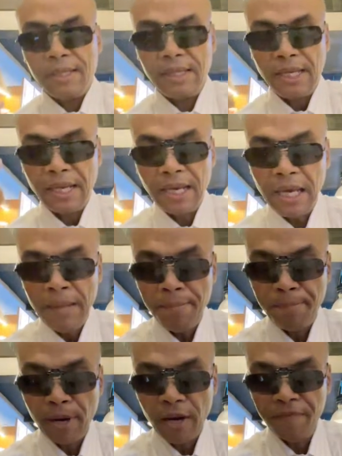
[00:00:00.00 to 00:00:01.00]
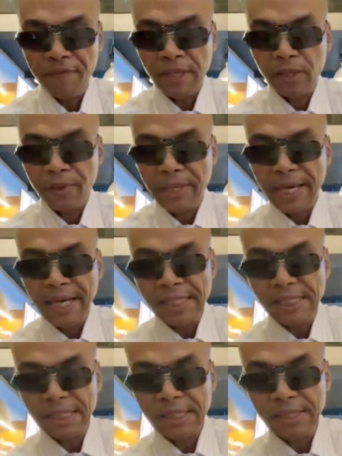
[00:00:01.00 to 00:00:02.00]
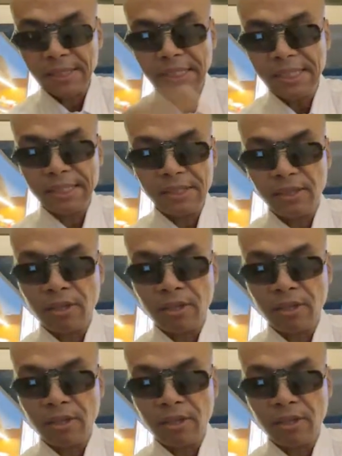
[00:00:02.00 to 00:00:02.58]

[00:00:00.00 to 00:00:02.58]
The imperfect creations, listen,